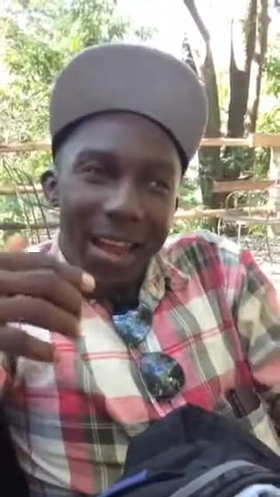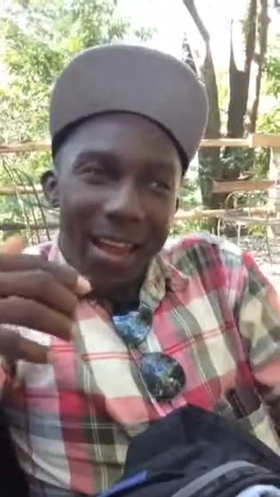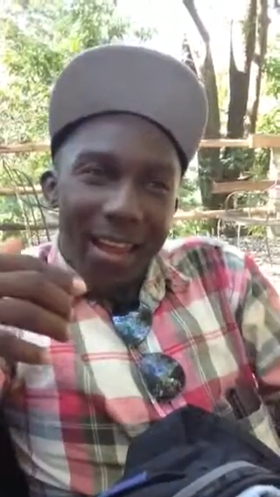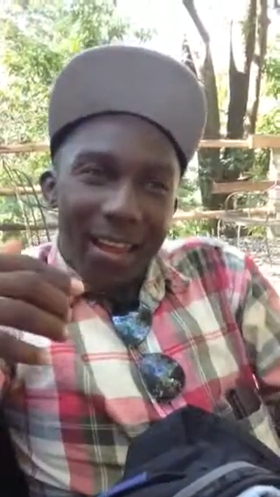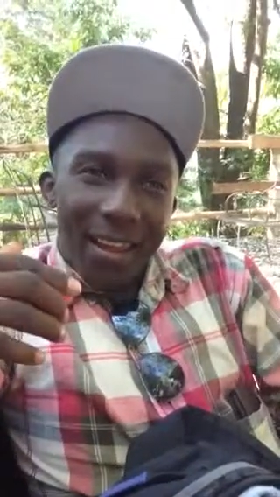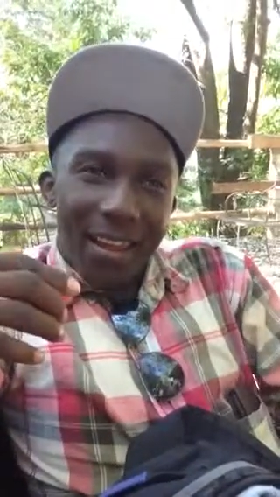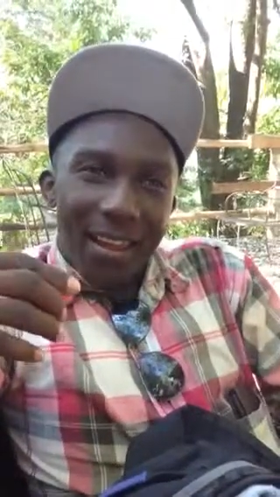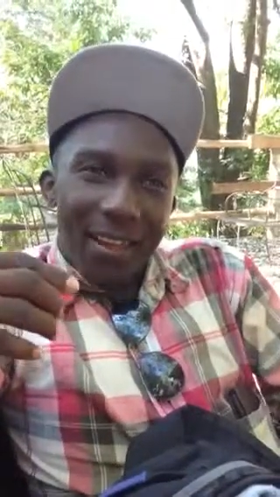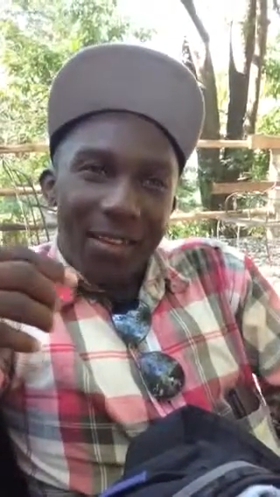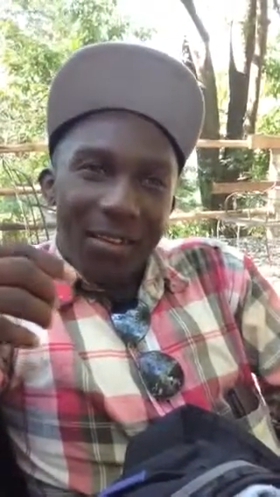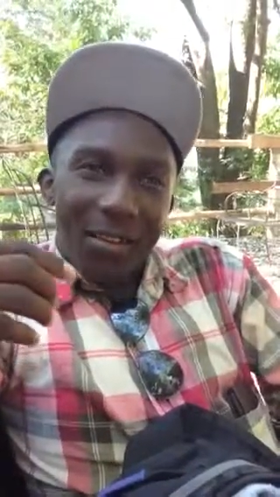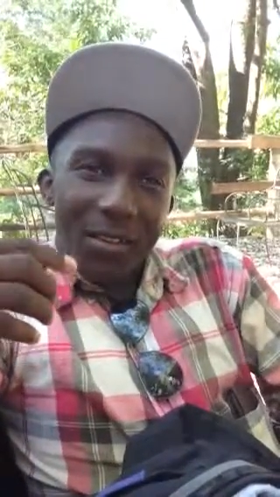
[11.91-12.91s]
uh,
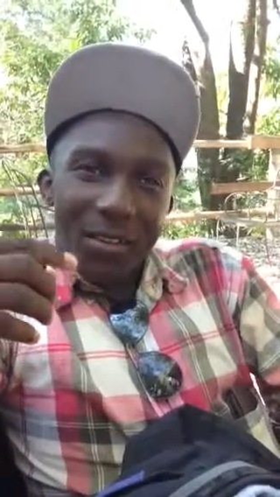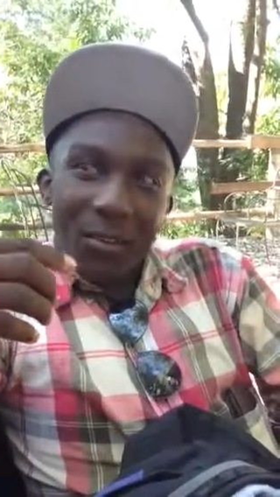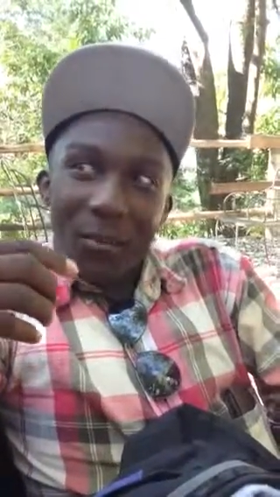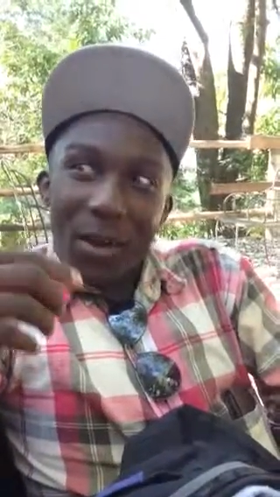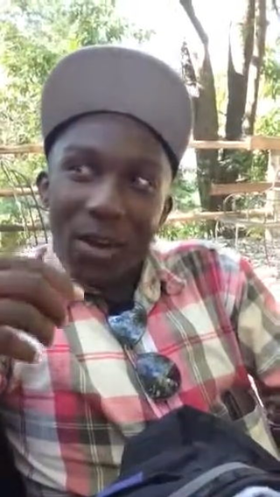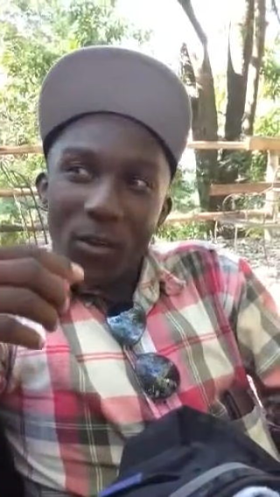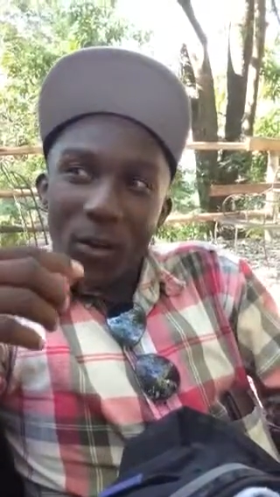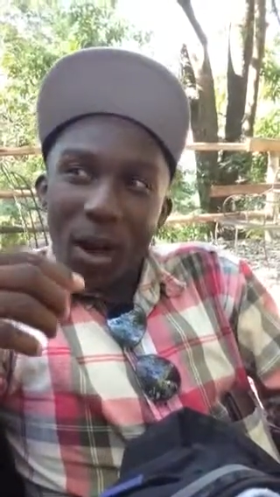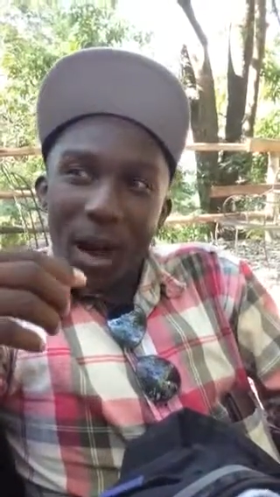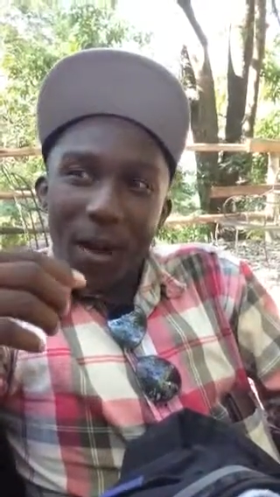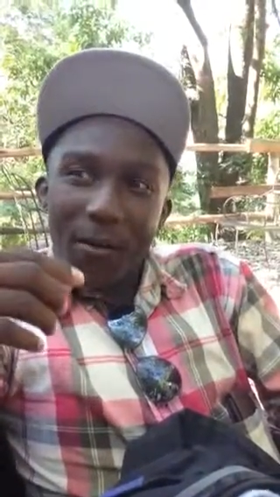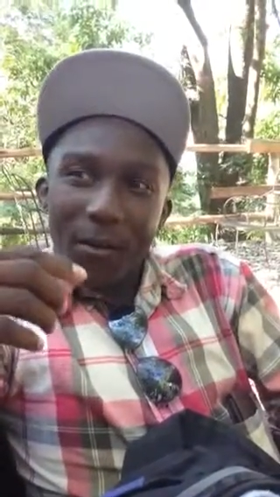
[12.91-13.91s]
when you
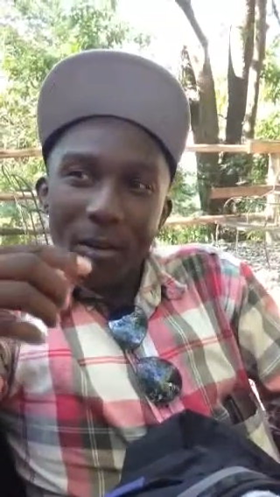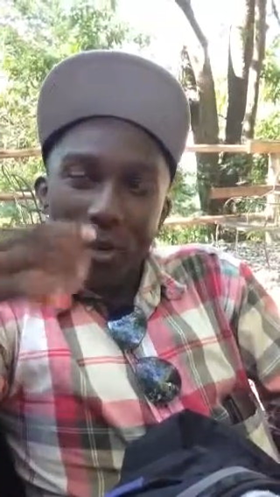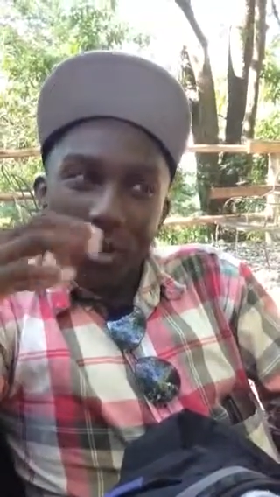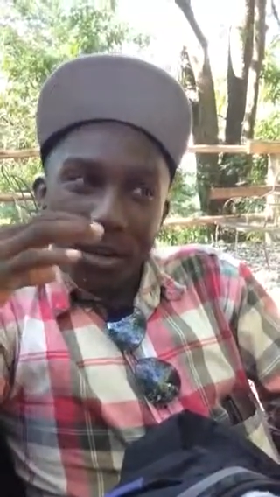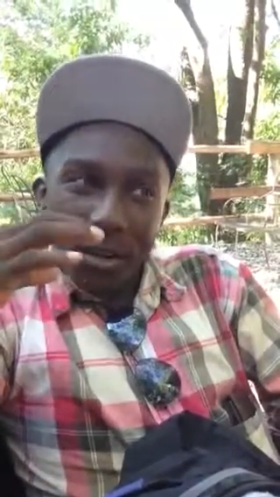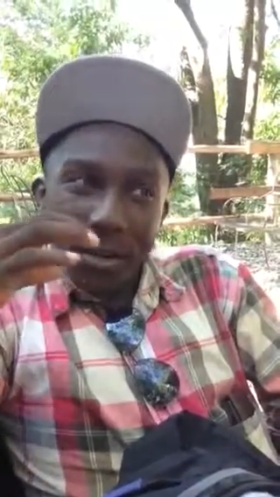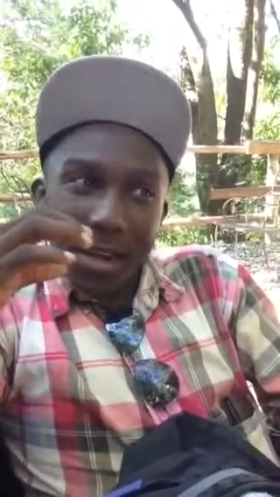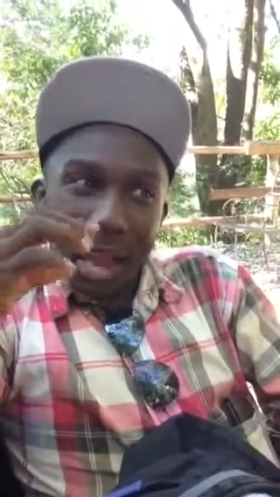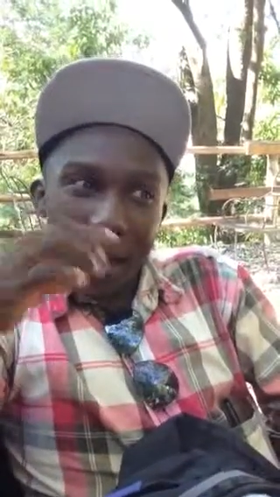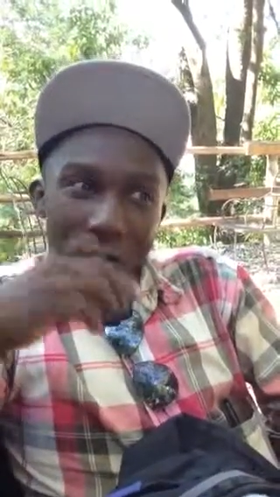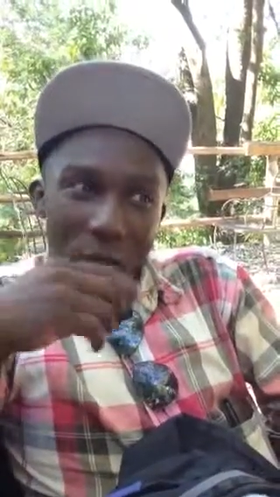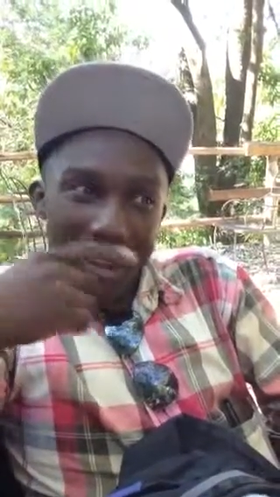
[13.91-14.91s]
have a
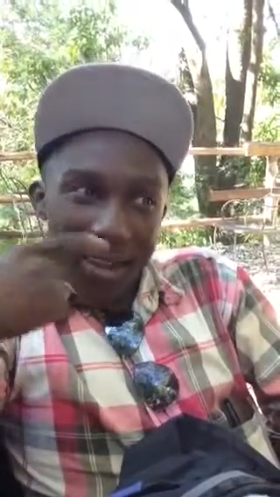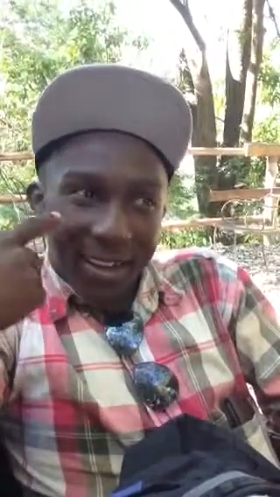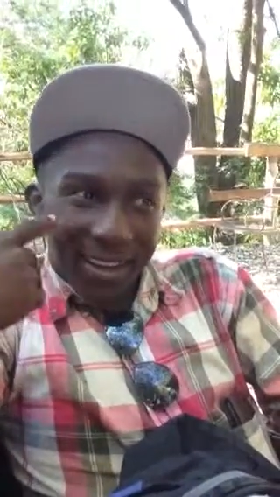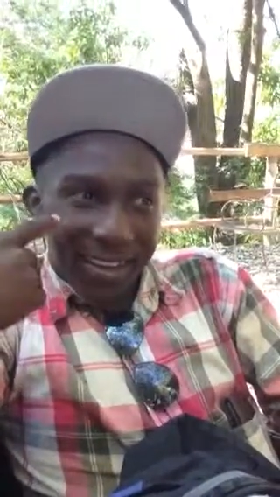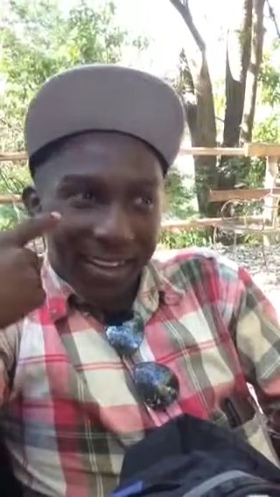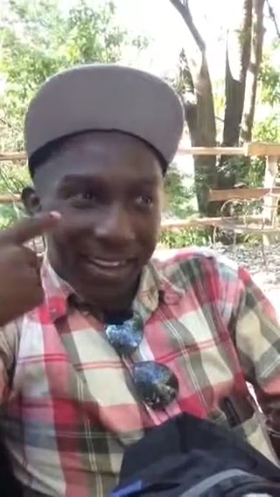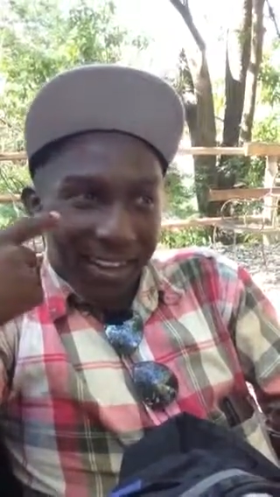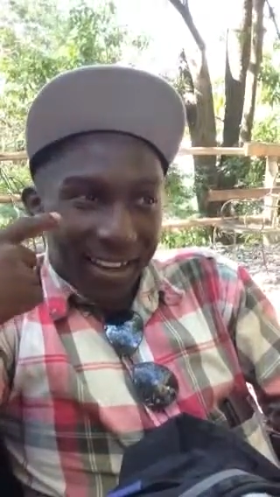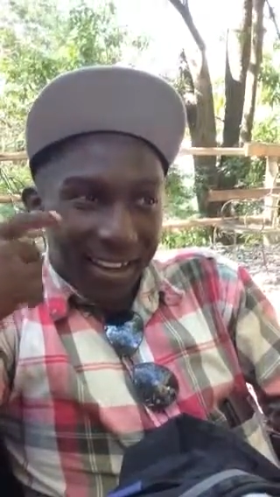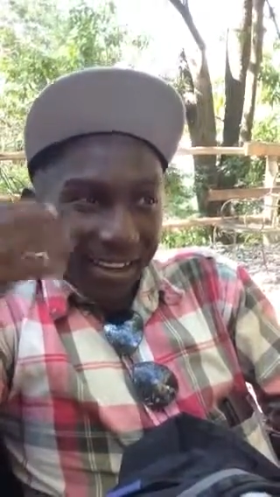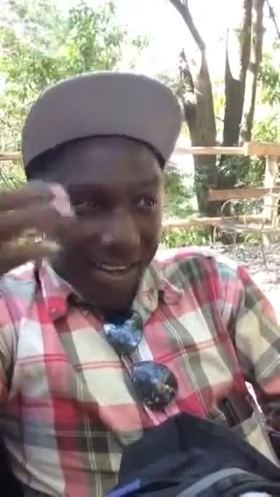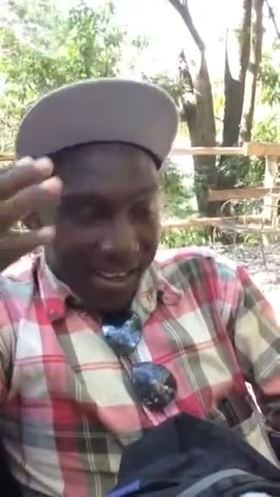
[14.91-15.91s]
natural
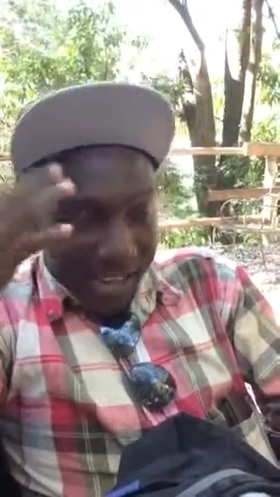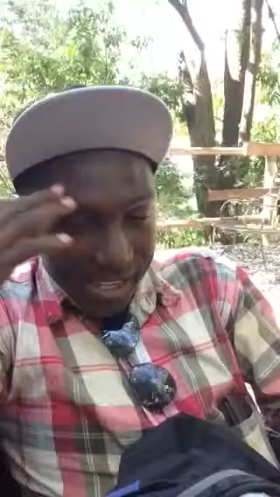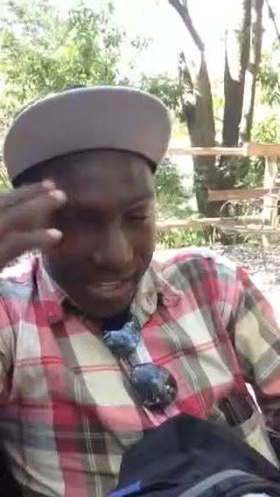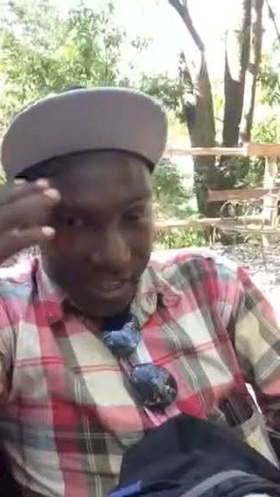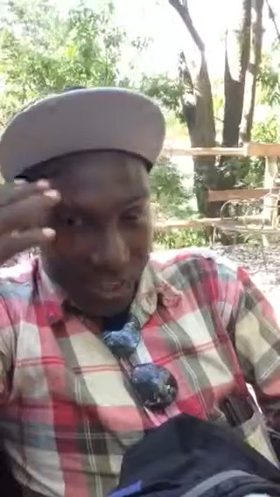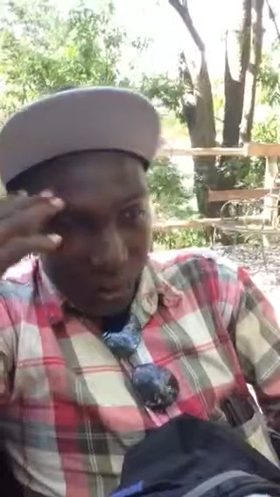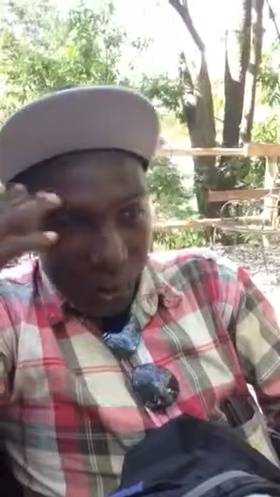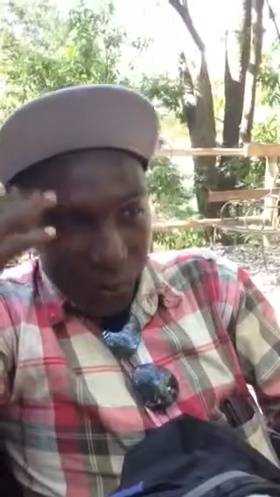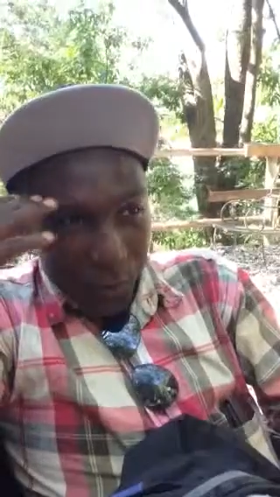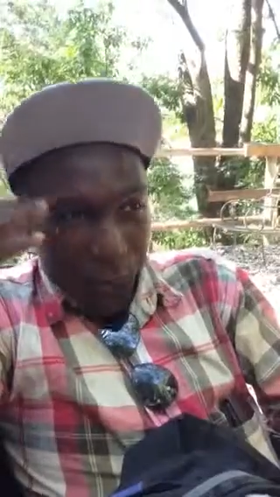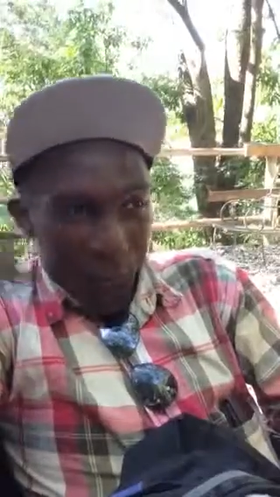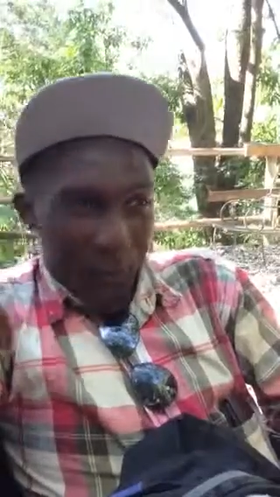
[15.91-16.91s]
it's so
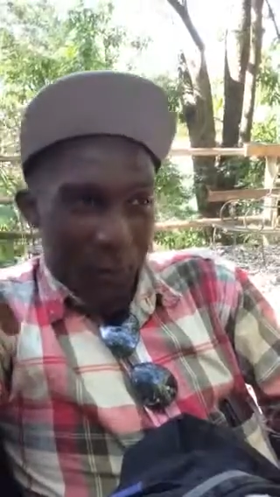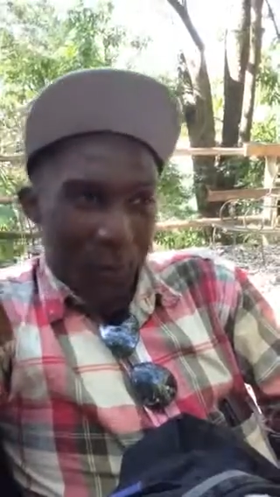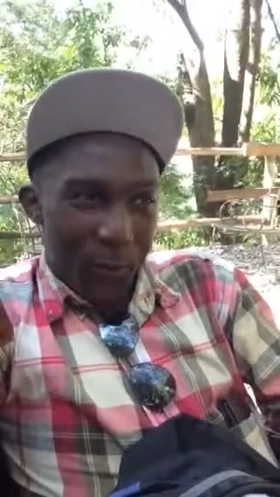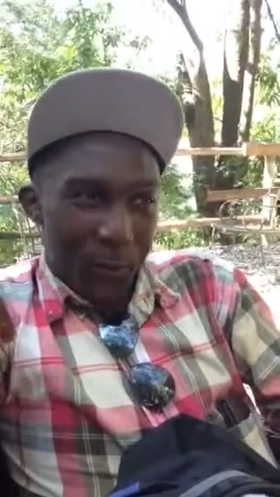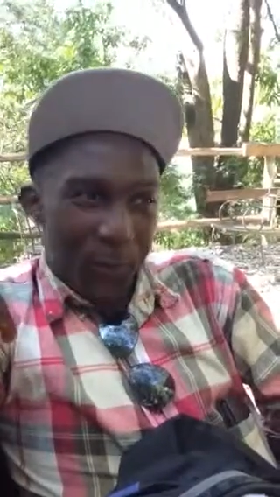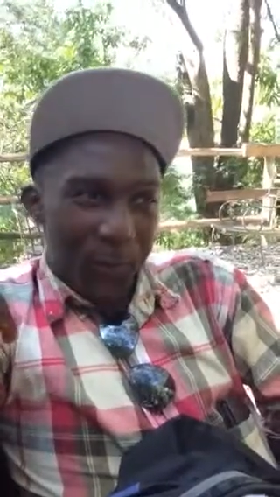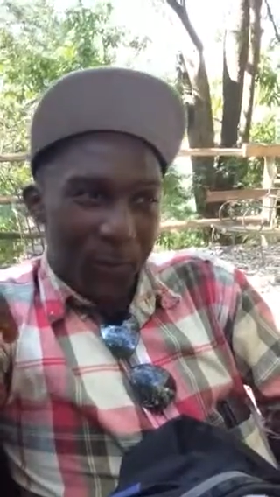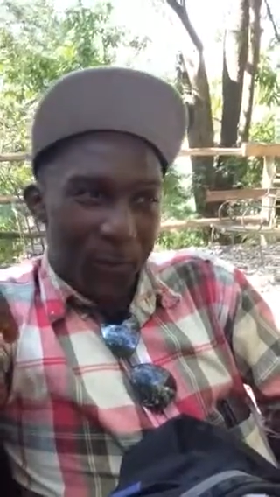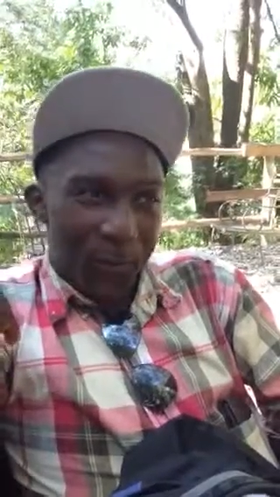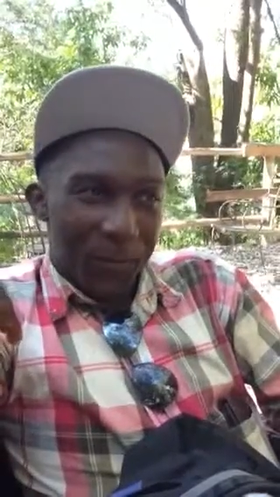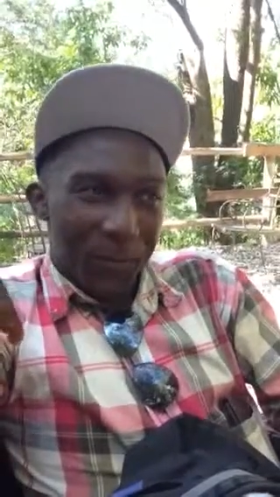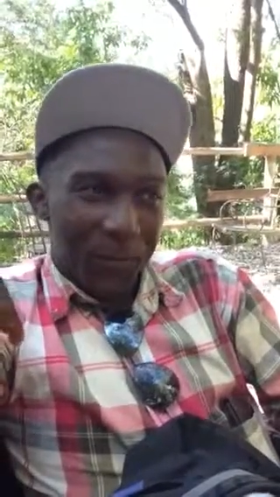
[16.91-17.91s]
good for you. Mm
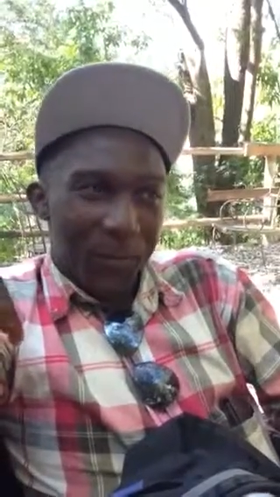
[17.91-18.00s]
-hmm.